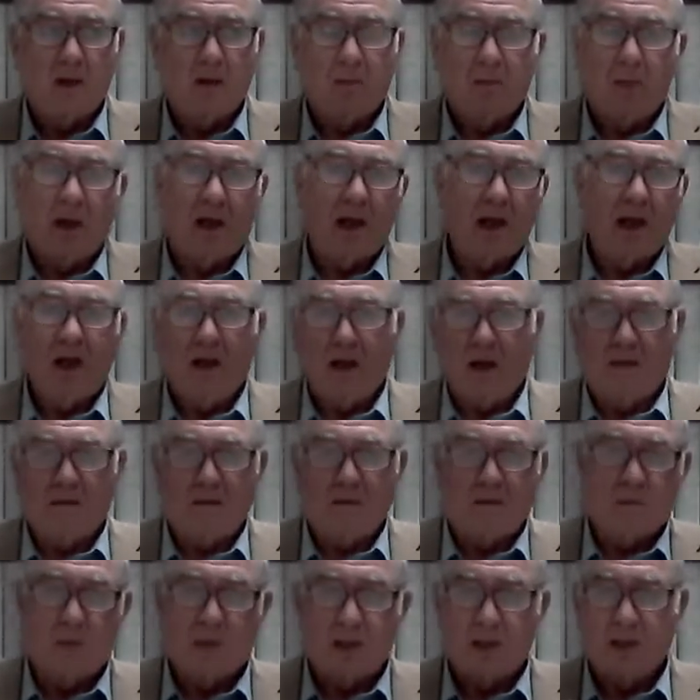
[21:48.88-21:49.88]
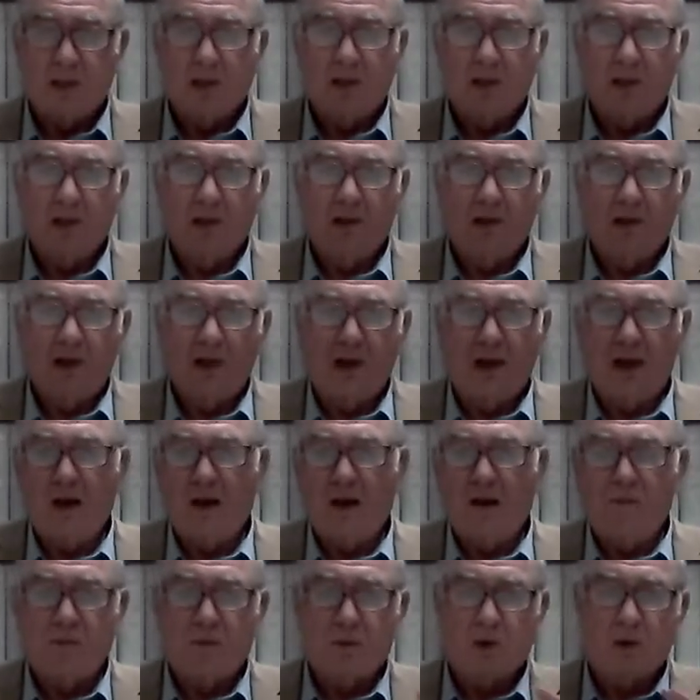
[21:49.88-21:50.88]
many governments that
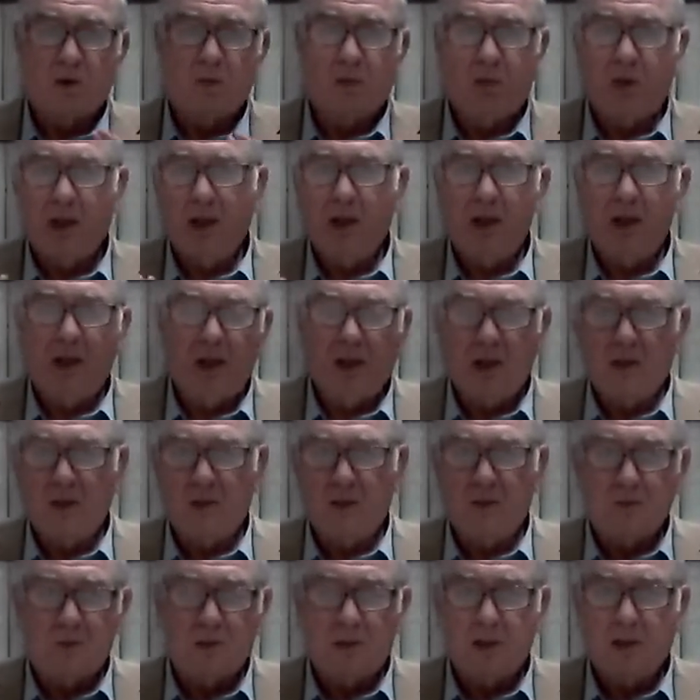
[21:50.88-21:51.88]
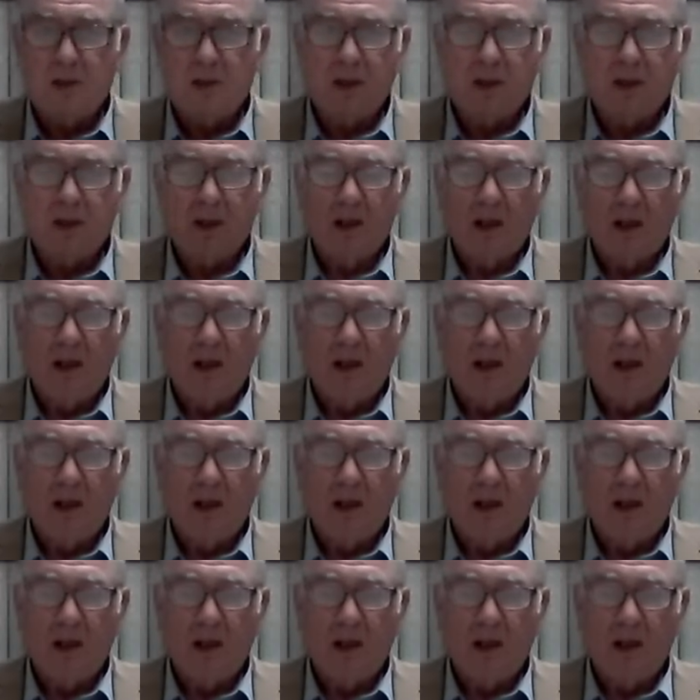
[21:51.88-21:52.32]
have competing interests.